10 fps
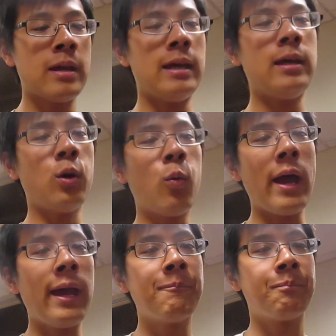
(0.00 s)
in a
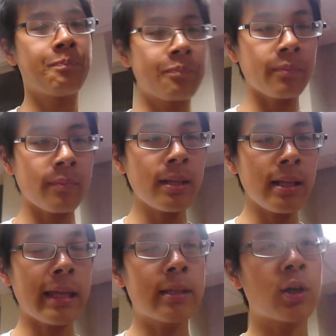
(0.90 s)
way
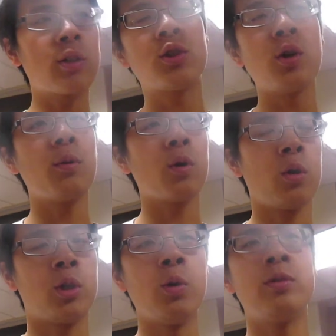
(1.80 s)
that the consumer
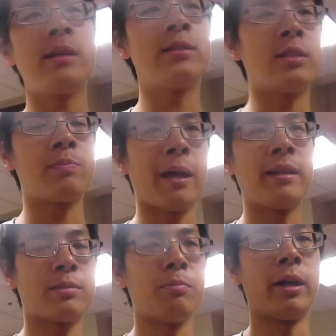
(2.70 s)
chooses to spend
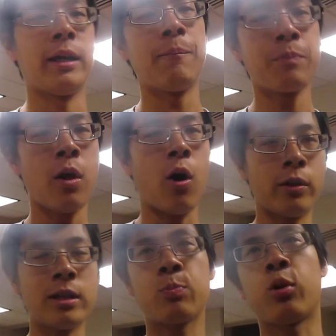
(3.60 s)
its money on
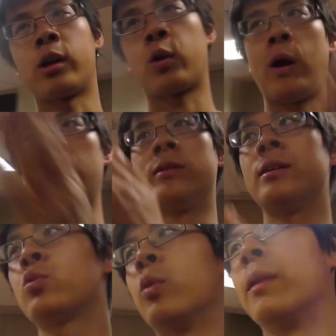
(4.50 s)
this product rather than
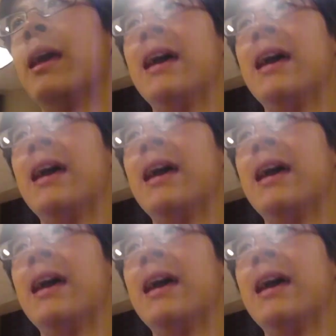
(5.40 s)
this one.